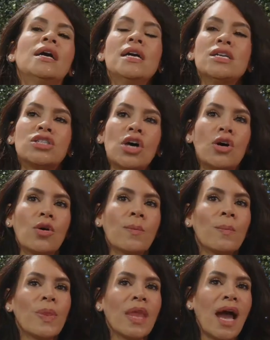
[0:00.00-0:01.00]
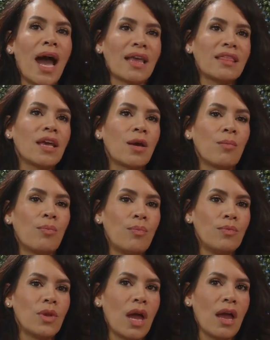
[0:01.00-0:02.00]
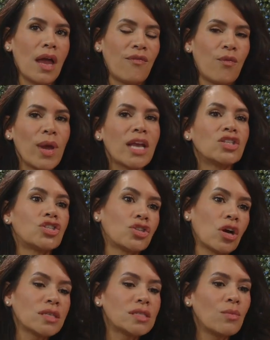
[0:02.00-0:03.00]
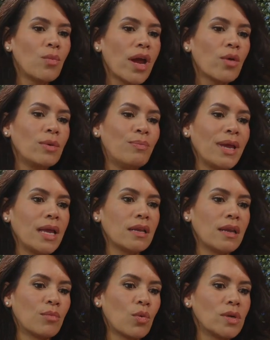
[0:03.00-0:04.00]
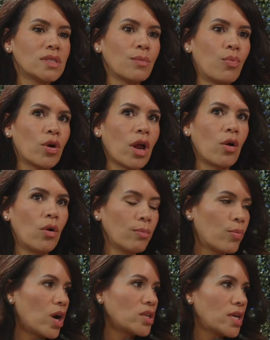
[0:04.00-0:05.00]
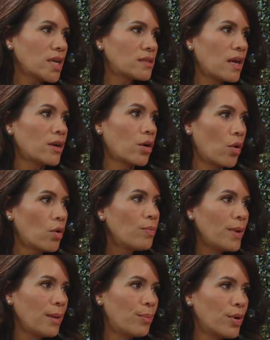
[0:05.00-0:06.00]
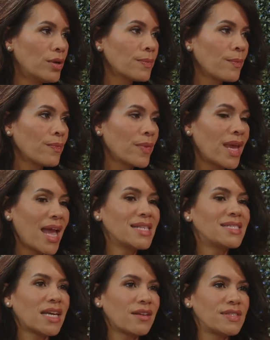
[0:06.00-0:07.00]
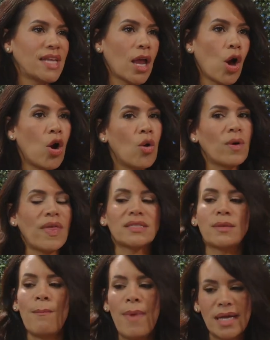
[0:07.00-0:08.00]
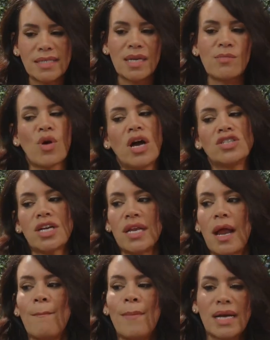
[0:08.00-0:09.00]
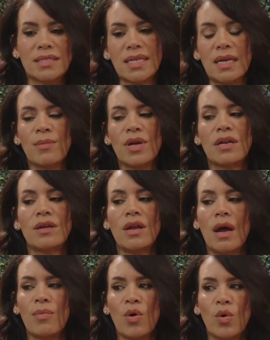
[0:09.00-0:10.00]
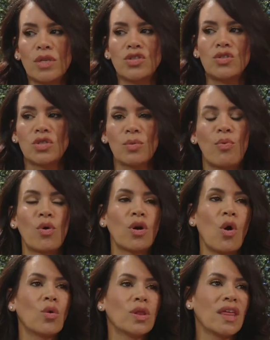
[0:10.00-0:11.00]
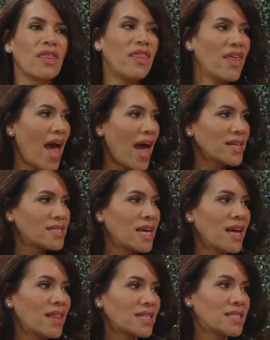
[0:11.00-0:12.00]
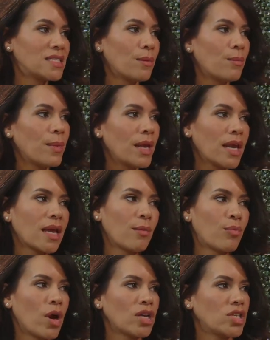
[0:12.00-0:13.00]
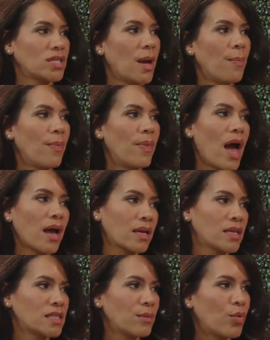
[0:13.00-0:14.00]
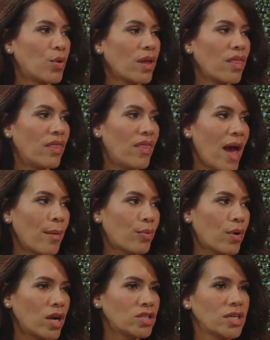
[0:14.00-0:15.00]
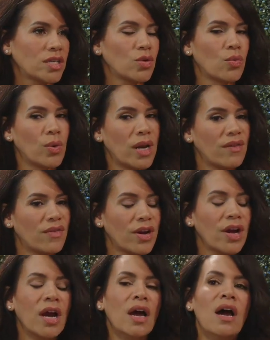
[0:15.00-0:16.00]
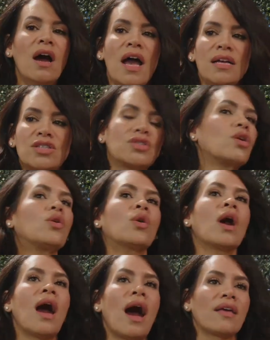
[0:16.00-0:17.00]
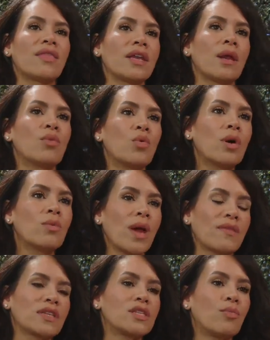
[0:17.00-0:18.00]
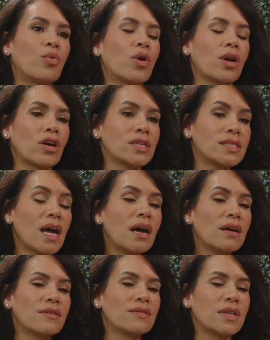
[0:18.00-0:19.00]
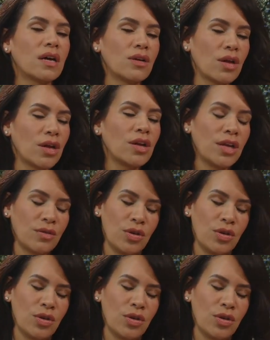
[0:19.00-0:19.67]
So I think if we could start somewhere would be number one support our own projects and our own people instead of saying oh well that's a mexican project i'm mexican i'm gonna i'm going to support only that that's a dominican project i'm not gonna support that project or whatever and so i think number one we have to support ourselves uh, uh you